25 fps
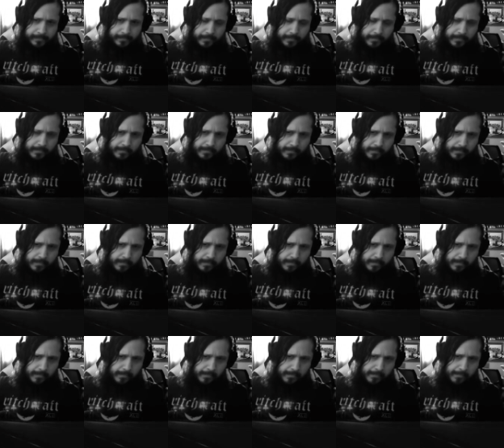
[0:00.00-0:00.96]
Mm-hmm.
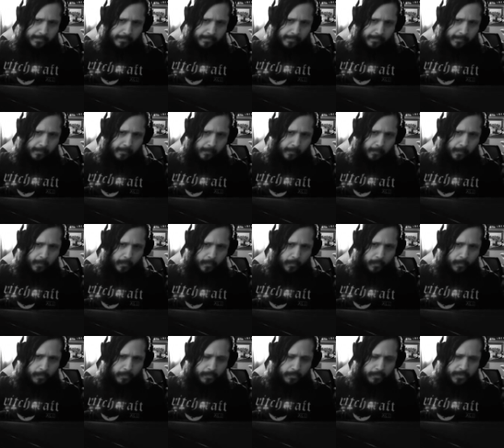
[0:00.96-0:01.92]

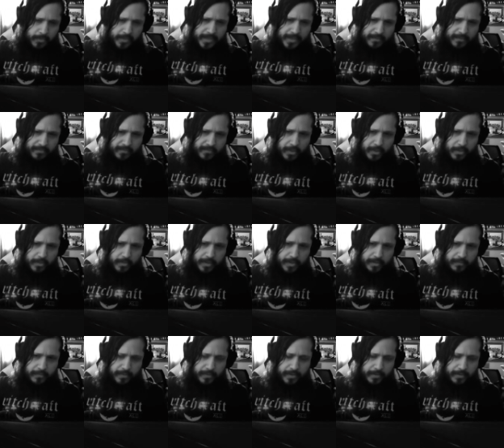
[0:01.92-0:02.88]
What does that floating
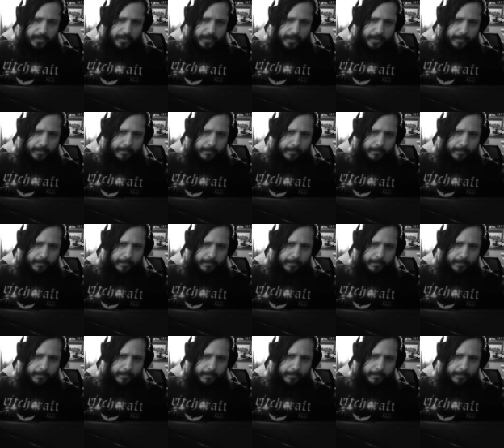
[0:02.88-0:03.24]
yeah. feel like?